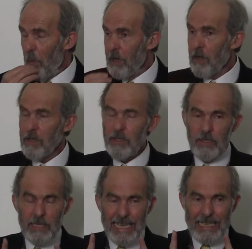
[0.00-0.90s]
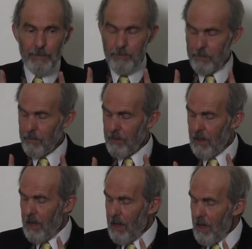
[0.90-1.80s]
Because you see,
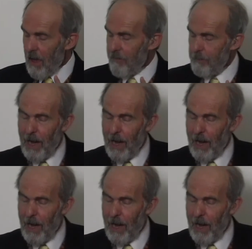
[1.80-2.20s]
if